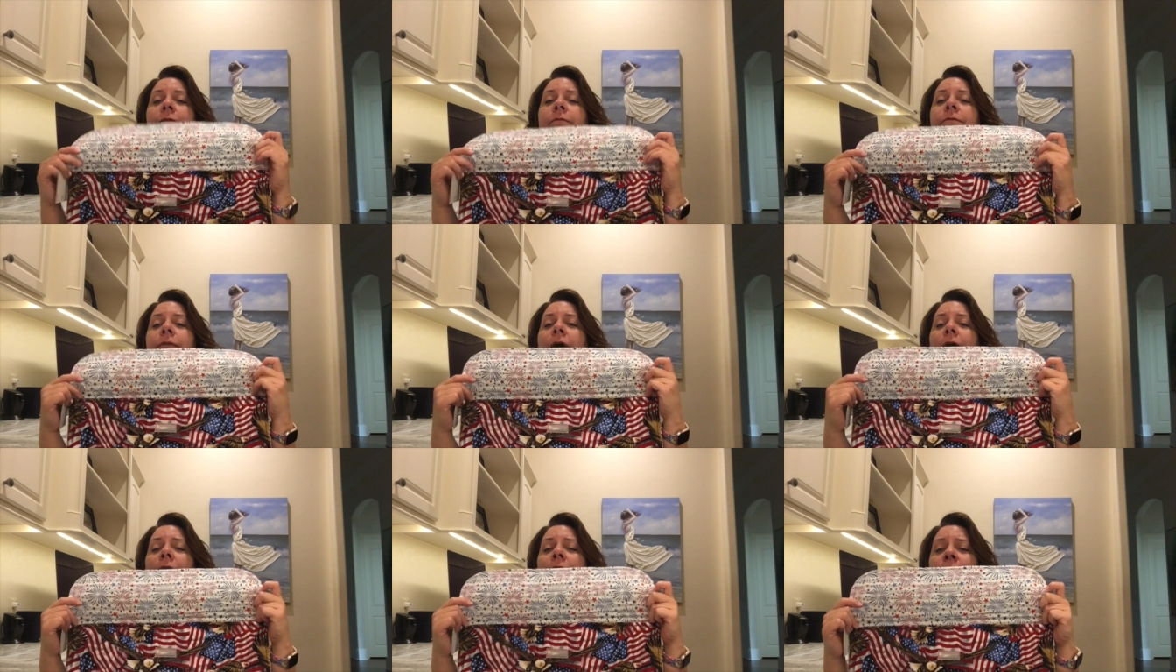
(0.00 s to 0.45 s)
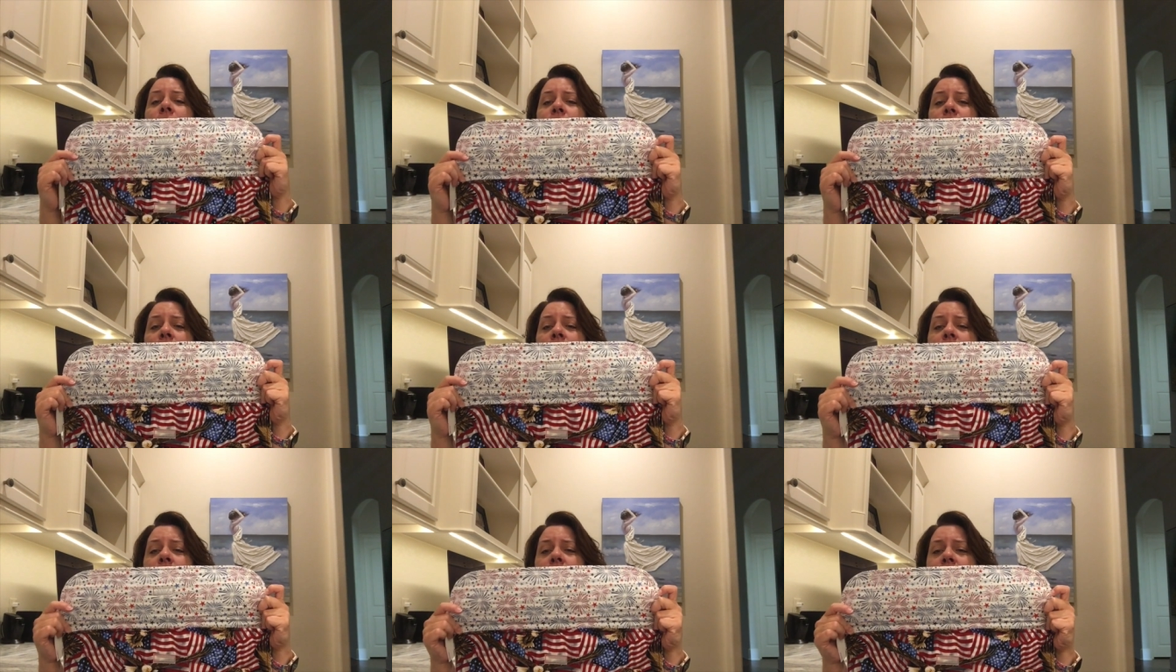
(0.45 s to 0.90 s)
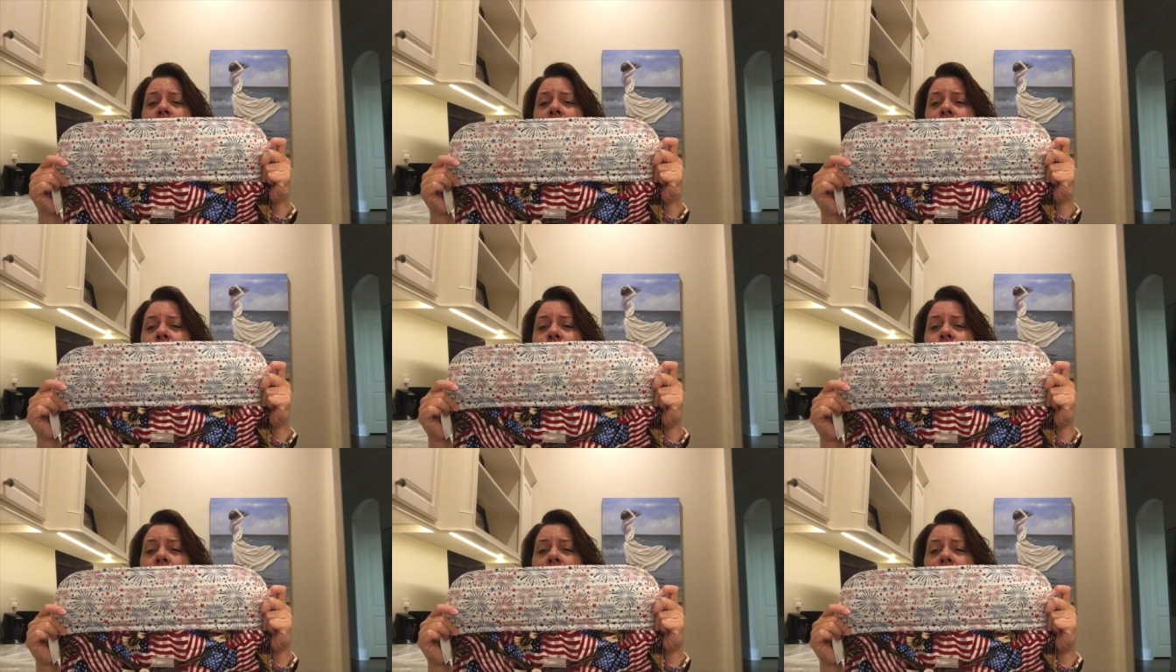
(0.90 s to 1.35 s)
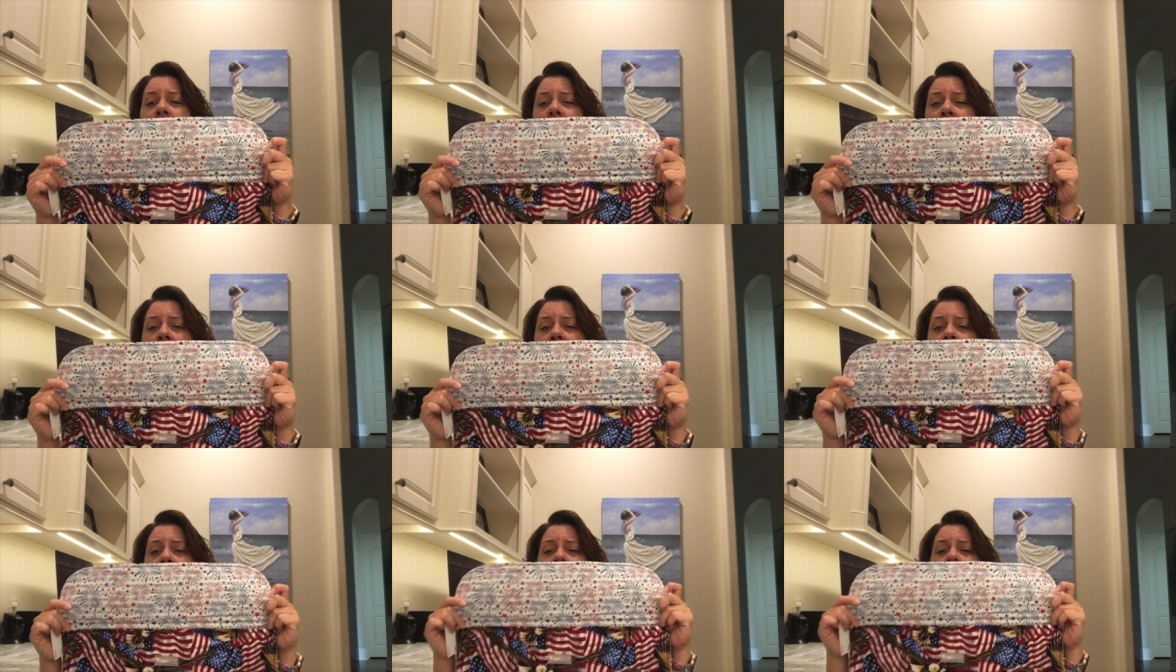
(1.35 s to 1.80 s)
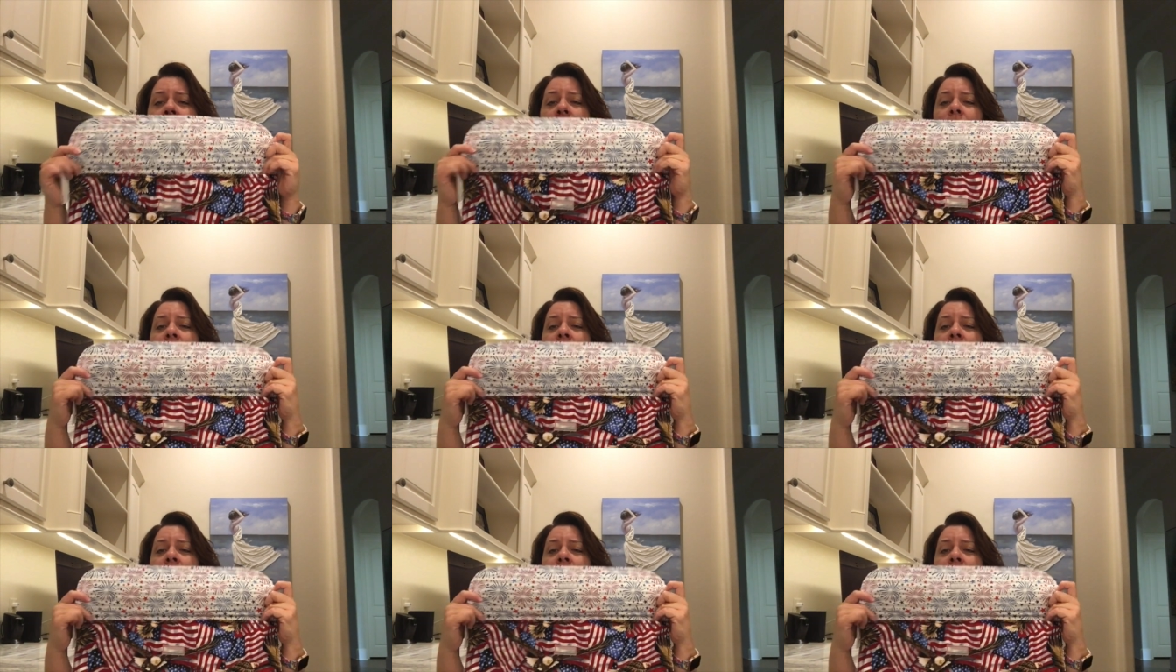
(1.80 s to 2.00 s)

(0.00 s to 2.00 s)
fireworks. Ronnie